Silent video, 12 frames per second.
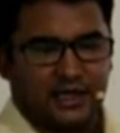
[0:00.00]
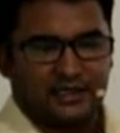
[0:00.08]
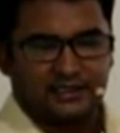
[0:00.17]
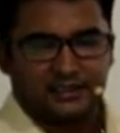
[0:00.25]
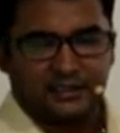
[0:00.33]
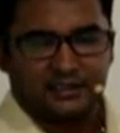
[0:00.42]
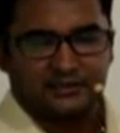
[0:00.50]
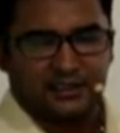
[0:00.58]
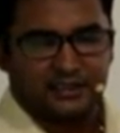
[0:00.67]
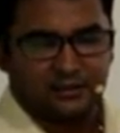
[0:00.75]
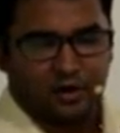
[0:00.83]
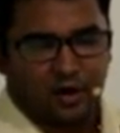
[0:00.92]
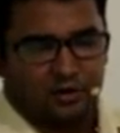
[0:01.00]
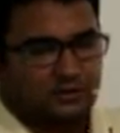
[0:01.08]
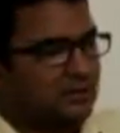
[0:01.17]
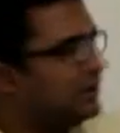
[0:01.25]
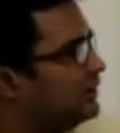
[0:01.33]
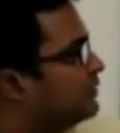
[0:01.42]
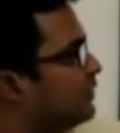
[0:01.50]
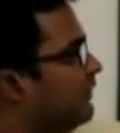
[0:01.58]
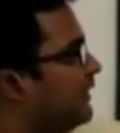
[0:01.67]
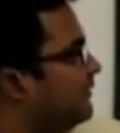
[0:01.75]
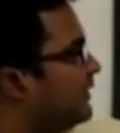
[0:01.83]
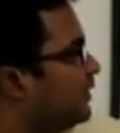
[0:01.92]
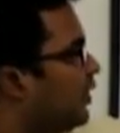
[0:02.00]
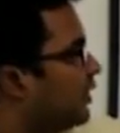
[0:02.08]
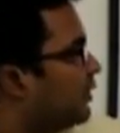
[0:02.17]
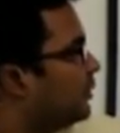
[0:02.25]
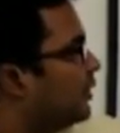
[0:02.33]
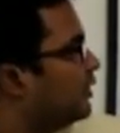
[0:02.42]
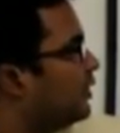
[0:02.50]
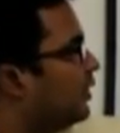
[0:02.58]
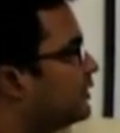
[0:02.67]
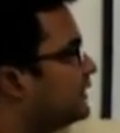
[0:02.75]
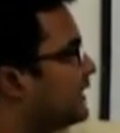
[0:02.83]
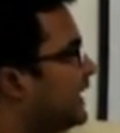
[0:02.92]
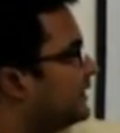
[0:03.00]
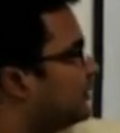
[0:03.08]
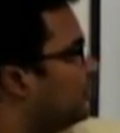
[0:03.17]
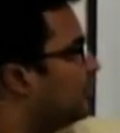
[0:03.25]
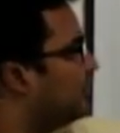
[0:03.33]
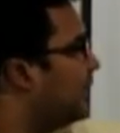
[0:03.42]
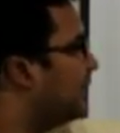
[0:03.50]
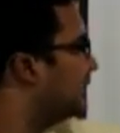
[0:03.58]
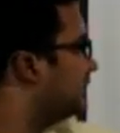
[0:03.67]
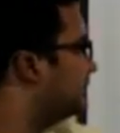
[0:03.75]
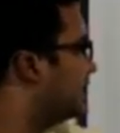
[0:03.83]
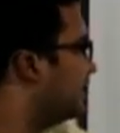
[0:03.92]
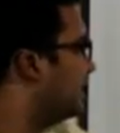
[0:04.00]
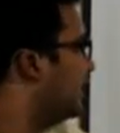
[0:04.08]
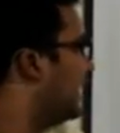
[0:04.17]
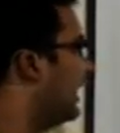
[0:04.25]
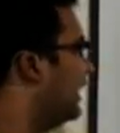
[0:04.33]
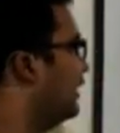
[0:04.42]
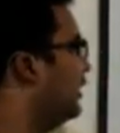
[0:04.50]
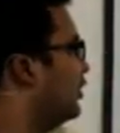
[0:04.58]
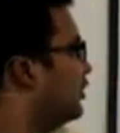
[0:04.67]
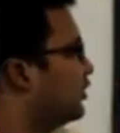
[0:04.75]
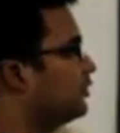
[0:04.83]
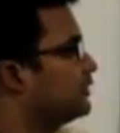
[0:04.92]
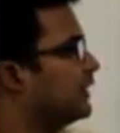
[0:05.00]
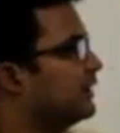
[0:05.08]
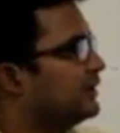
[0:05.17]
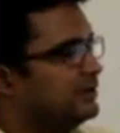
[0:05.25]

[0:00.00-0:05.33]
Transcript: they are categorized as dogs. So when we talk about dogs, it has low market share and low growth